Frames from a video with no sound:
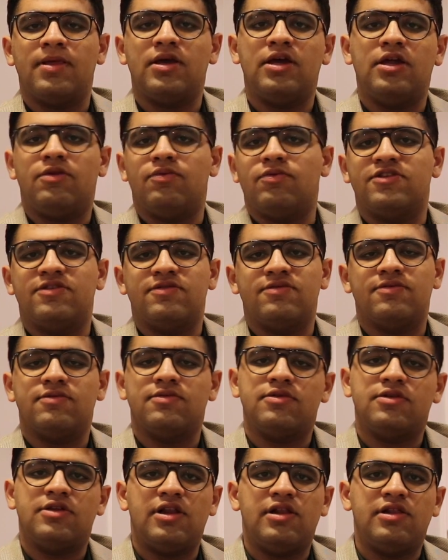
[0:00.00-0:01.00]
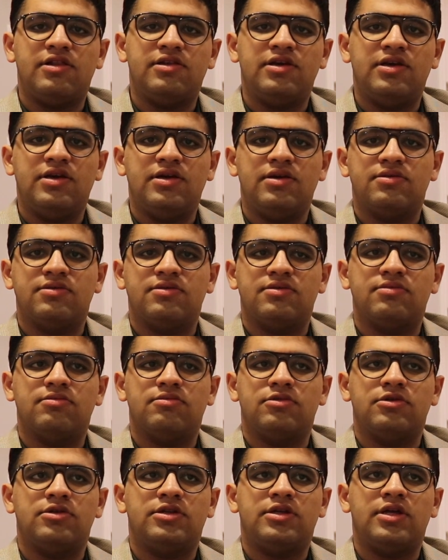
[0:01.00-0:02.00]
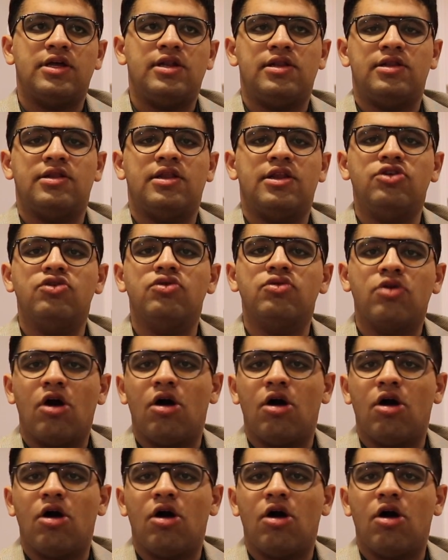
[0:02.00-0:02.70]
it was till the new